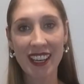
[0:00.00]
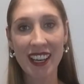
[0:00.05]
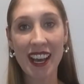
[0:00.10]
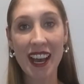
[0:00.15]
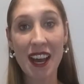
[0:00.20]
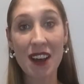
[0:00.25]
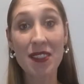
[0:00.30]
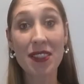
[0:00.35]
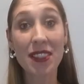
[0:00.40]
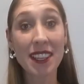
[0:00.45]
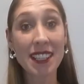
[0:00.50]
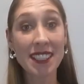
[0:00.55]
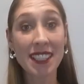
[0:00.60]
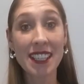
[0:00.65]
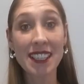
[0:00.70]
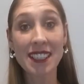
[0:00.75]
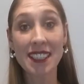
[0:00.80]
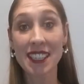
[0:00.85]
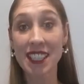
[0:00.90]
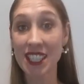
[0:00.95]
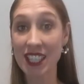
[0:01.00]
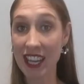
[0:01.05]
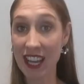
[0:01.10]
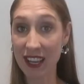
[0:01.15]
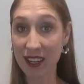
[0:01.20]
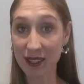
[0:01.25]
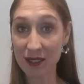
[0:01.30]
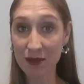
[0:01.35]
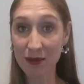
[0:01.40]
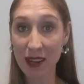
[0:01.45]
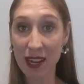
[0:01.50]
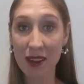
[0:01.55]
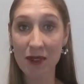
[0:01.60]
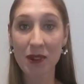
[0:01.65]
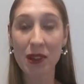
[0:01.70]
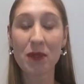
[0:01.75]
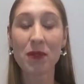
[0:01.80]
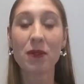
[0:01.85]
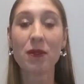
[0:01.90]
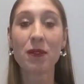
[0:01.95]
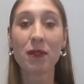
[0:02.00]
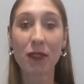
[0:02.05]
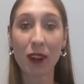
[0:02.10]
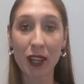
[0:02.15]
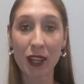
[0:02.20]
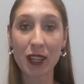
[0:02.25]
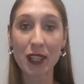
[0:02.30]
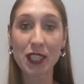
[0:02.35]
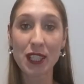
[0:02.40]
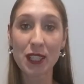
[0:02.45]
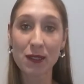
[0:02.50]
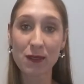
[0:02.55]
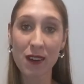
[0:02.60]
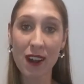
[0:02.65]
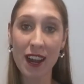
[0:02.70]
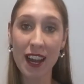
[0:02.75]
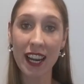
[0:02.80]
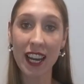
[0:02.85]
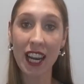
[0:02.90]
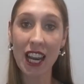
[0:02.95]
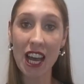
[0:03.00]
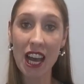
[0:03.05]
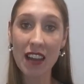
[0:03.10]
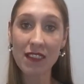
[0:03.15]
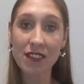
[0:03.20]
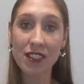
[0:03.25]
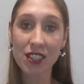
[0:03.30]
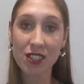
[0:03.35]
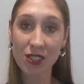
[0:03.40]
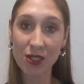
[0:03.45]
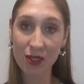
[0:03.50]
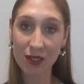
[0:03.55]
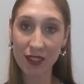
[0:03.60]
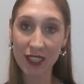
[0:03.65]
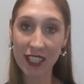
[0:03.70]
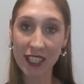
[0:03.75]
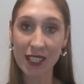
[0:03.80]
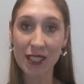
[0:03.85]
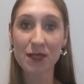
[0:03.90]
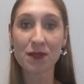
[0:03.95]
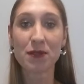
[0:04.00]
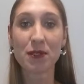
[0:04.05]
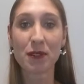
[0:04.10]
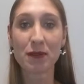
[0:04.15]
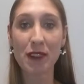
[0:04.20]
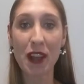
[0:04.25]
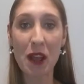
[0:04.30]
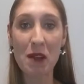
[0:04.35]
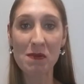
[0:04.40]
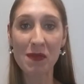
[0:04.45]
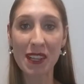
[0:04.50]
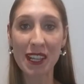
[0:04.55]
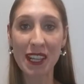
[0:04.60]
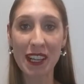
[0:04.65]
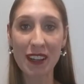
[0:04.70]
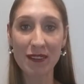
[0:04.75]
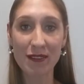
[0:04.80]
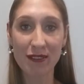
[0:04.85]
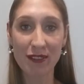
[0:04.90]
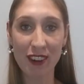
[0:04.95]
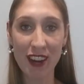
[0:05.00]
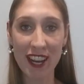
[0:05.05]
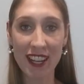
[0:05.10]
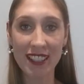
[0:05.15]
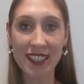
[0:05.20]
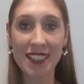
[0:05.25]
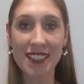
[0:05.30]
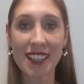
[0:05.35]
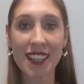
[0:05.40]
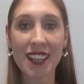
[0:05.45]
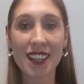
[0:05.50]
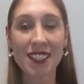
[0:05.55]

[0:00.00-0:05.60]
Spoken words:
This is the channel where we learn to write life stories for family and friends